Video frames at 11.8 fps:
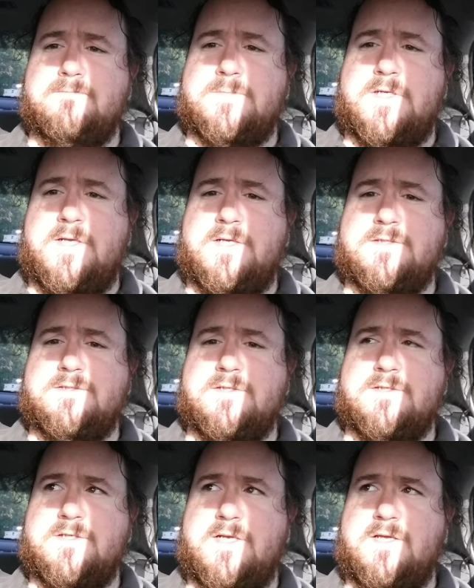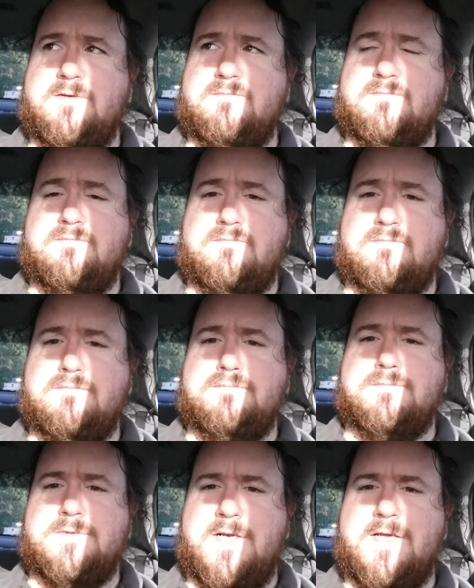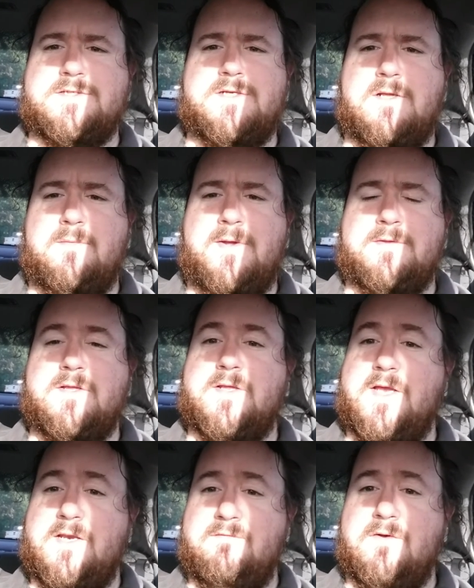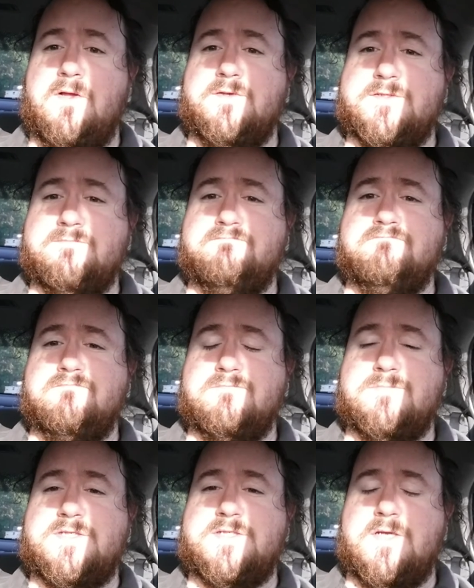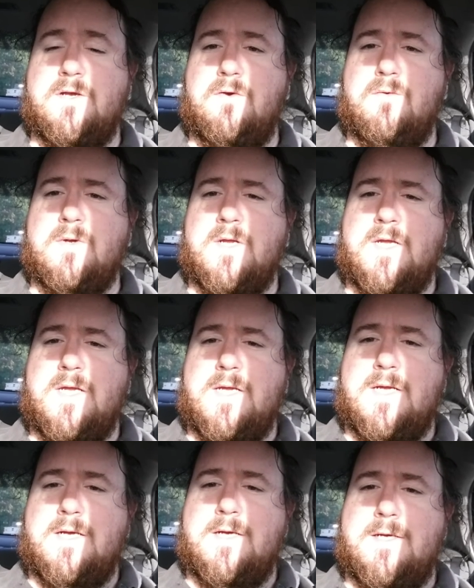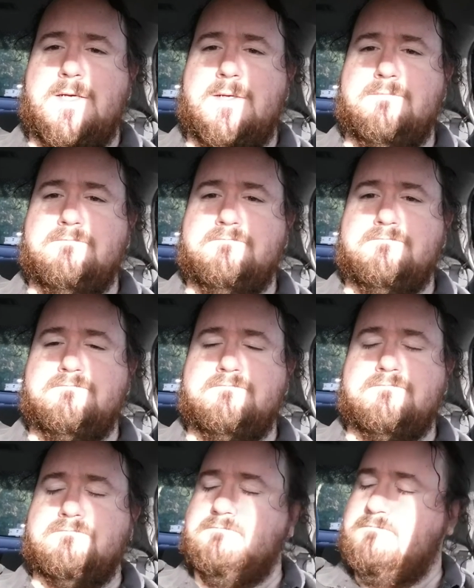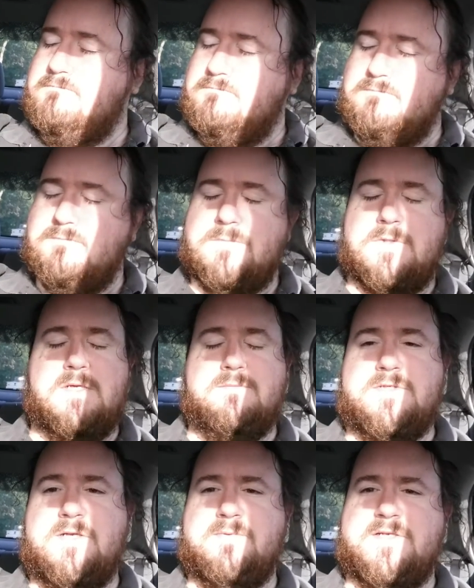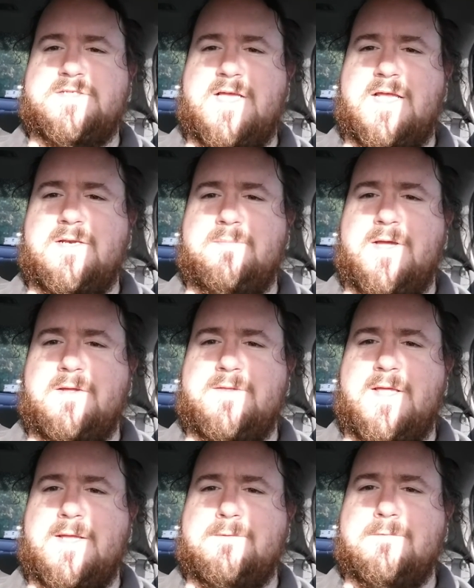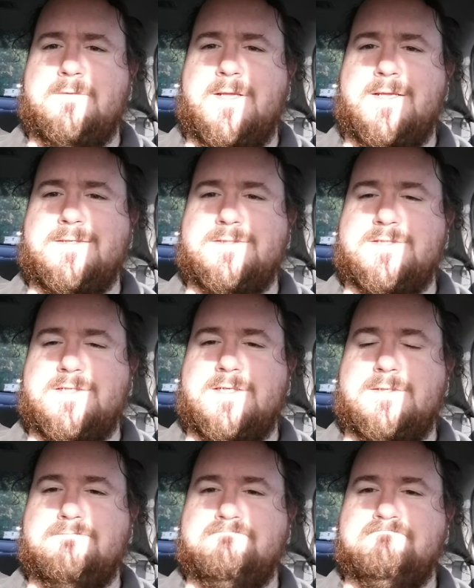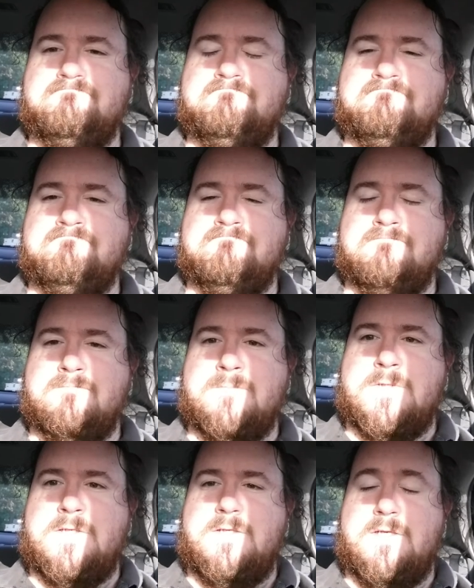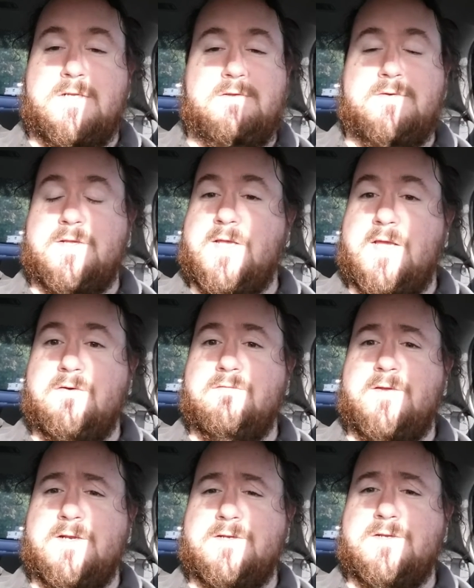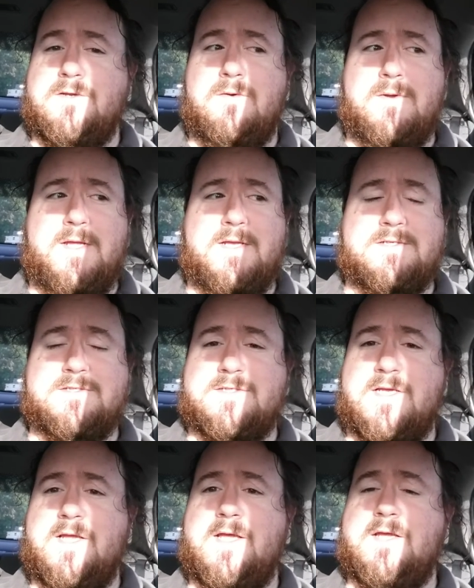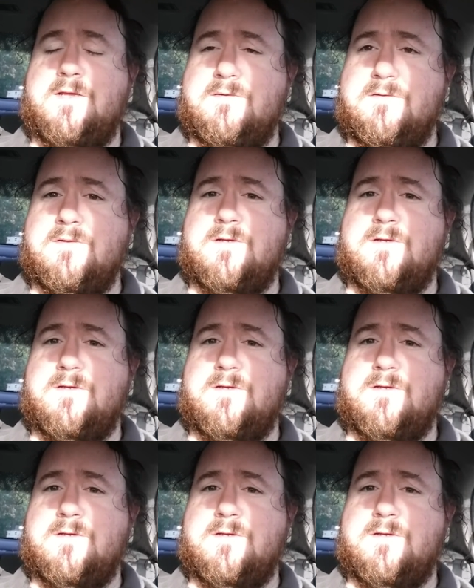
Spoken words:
Today's all about the Lady Vols. So I'm deeply saddened about that. And, you know, even a Gator fan can go ahead and say, hey,